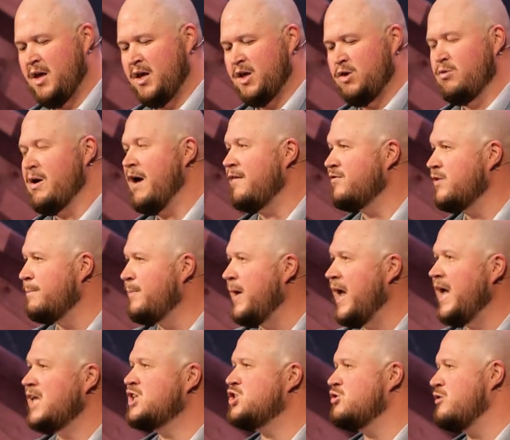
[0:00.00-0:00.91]
You have the
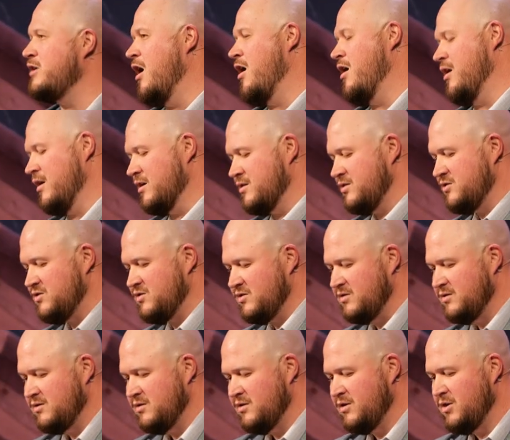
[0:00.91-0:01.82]

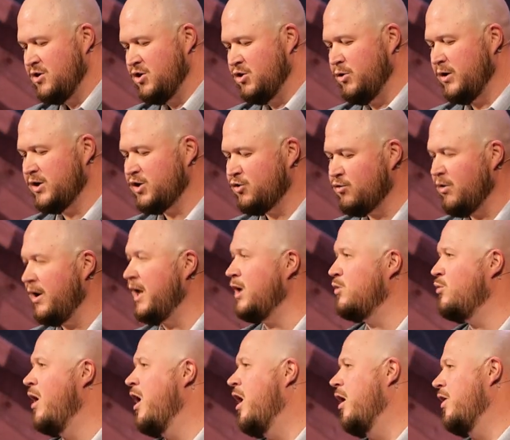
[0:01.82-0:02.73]
patriarchs who had
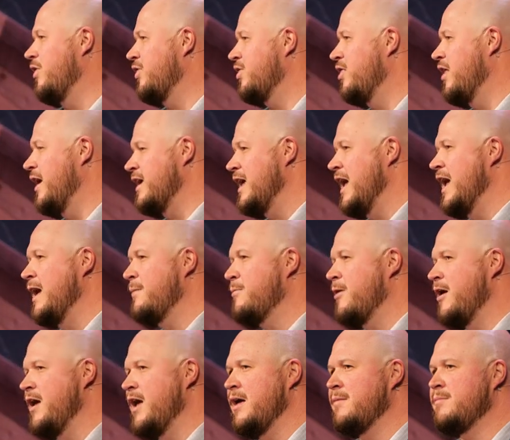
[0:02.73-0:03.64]
great wealth, like
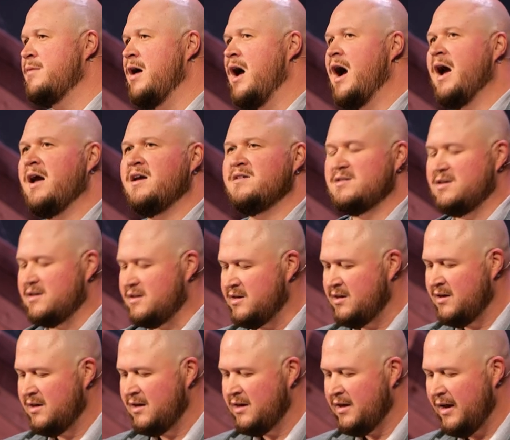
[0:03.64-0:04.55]
Abraham, Isaac,
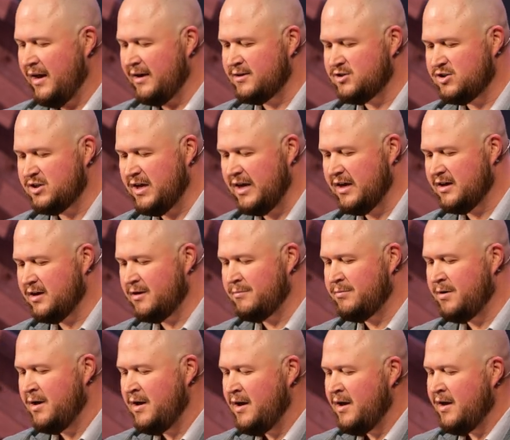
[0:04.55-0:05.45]
and
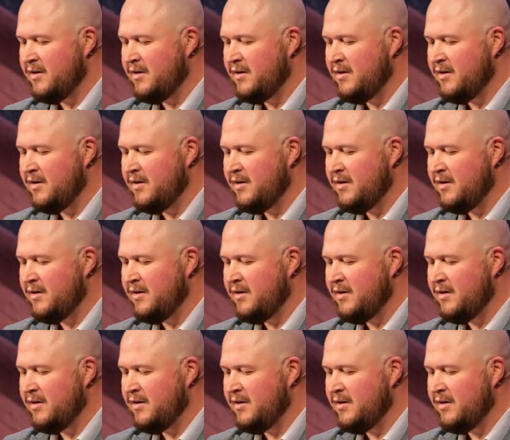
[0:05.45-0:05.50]
Jacob.